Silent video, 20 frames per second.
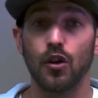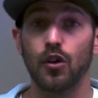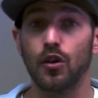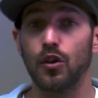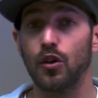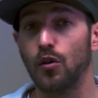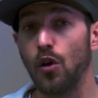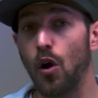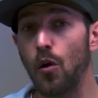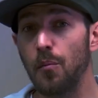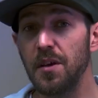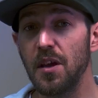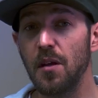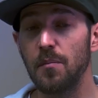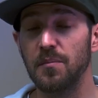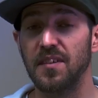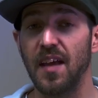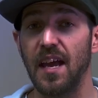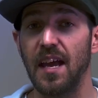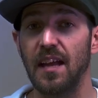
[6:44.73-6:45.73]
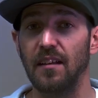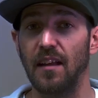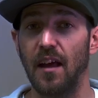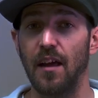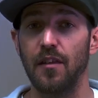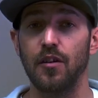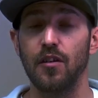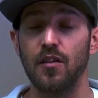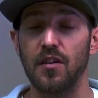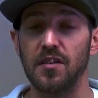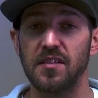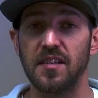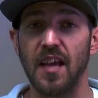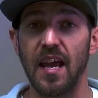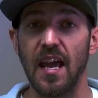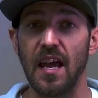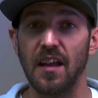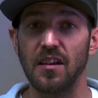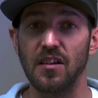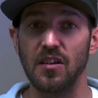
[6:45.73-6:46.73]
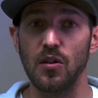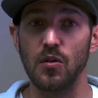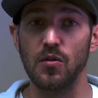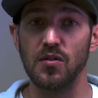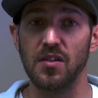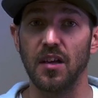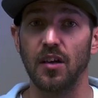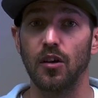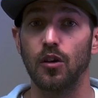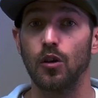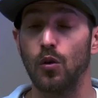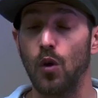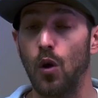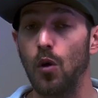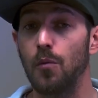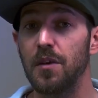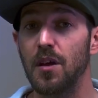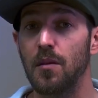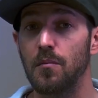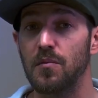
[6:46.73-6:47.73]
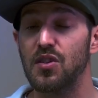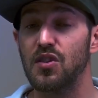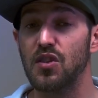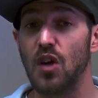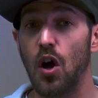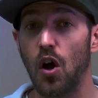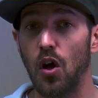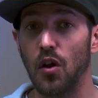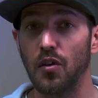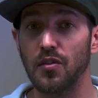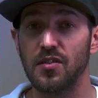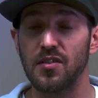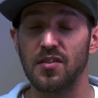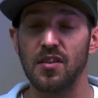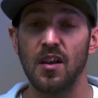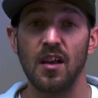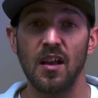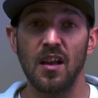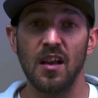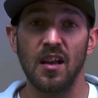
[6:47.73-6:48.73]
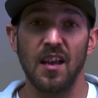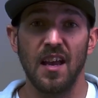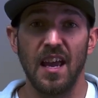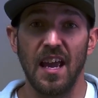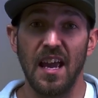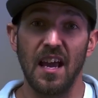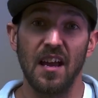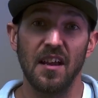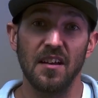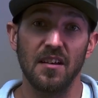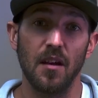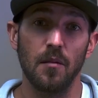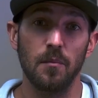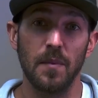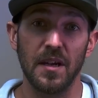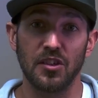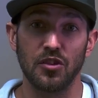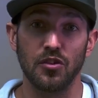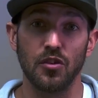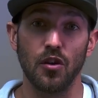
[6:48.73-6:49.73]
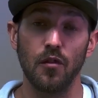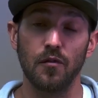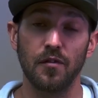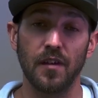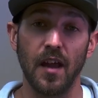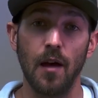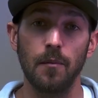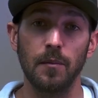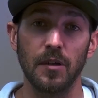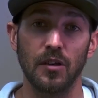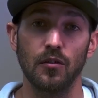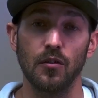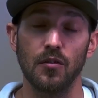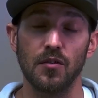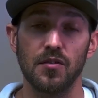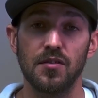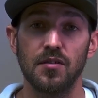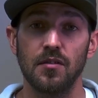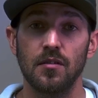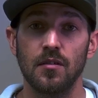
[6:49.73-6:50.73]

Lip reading: Chromium tan leather is tanned using chromium salts and a mixture of chemicals.